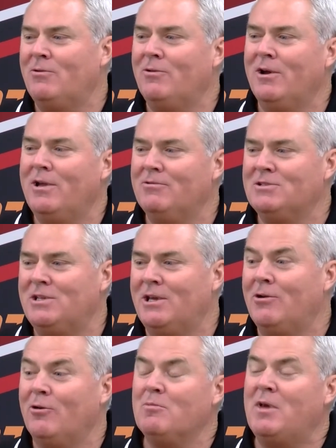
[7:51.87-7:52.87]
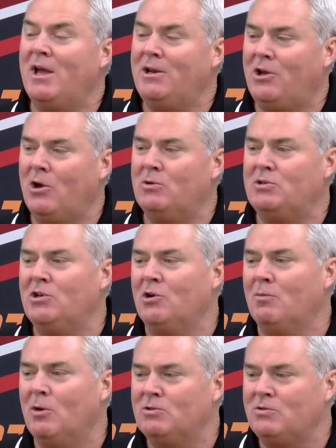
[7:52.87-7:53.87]
where he was the interim head coach here
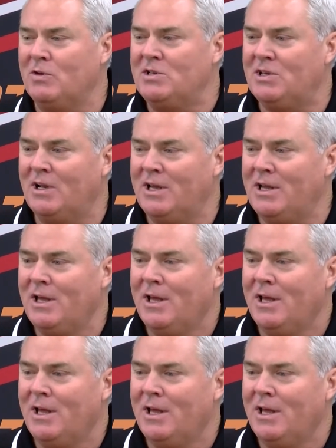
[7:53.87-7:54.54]
most recently.